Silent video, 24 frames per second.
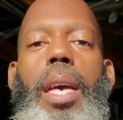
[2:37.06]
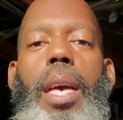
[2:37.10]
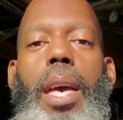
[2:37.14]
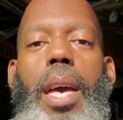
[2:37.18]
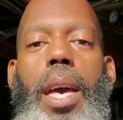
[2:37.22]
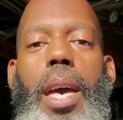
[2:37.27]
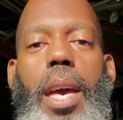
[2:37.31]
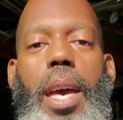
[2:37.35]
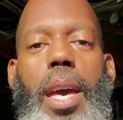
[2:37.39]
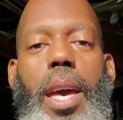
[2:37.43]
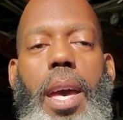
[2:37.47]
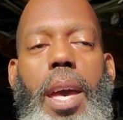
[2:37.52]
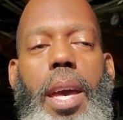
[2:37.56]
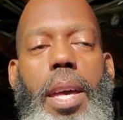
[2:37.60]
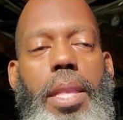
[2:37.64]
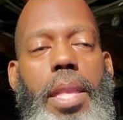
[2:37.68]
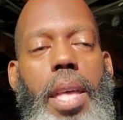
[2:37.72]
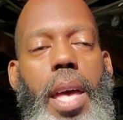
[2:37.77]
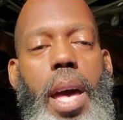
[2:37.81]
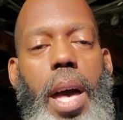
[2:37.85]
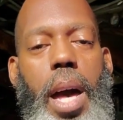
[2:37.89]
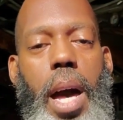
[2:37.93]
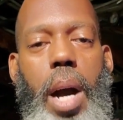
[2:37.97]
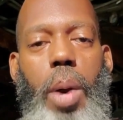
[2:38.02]

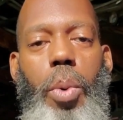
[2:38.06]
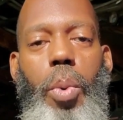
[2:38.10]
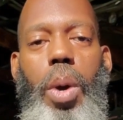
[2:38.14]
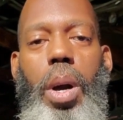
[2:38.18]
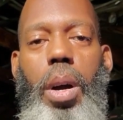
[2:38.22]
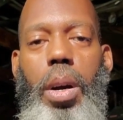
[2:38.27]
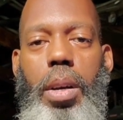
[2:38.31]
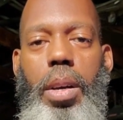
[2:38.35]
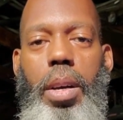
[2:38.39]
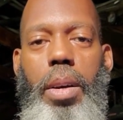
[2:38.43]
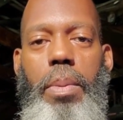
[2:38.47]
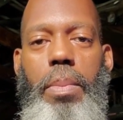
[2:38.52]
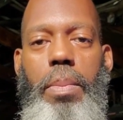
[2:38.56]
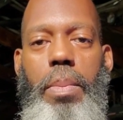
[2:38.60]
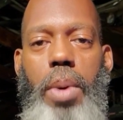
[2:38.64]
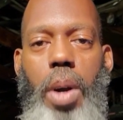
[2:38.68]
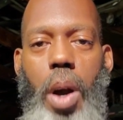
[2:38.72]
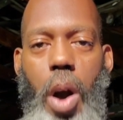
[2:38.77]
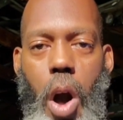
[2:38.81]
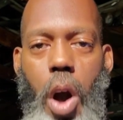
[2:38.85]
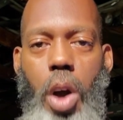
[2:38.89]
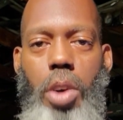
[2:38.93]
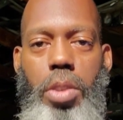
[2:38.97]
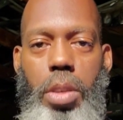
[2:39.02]
And I
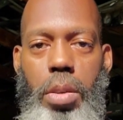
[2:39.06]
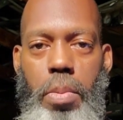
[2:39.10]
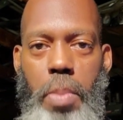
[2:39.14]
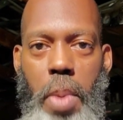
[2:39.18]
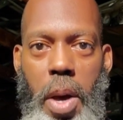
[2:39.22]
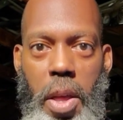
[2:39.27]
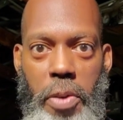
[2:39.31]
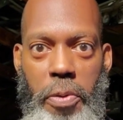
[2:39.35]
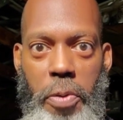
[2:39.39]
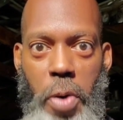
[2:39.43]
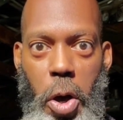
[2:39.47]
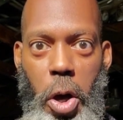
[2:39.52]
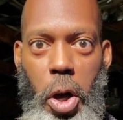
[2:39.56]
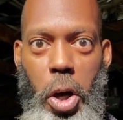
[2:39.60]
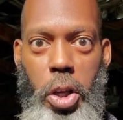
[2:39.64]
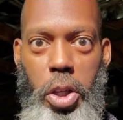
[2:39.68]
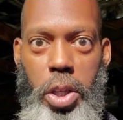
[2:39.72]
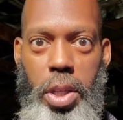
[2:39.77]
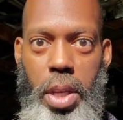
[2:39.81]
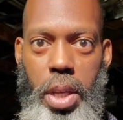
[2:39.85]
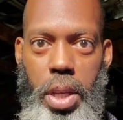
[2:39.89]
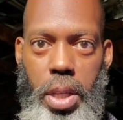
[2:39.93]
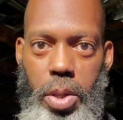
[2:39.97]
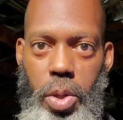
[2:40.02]
welcome all you
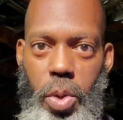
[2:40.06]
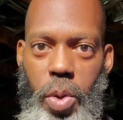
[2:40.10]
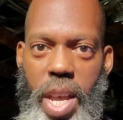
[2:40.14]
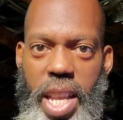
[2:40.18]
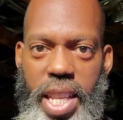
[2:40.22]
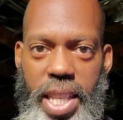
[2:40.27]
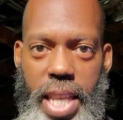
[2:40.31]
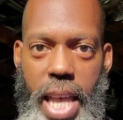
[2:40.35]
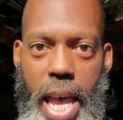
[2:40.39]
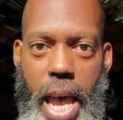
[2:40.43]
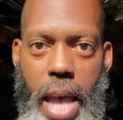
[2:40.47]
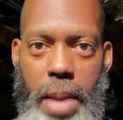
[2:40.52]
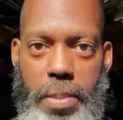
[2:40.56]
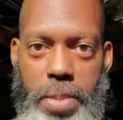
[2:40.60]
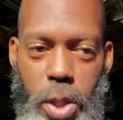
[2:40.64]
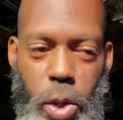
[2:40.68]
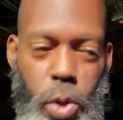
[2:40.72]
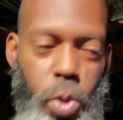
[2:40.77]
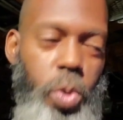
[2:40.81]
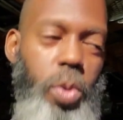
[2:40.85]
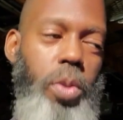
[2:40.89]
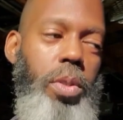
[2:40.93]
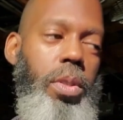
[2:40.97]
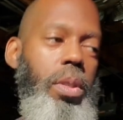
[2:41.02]
motherfuckers to End Times
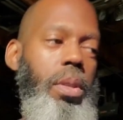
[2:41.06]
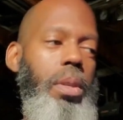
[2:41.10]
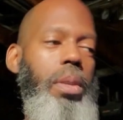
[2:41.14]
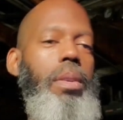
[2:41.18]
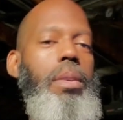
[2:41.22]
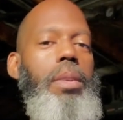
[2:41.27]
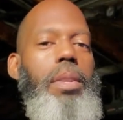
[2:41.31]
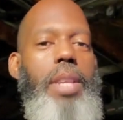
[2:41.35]
News.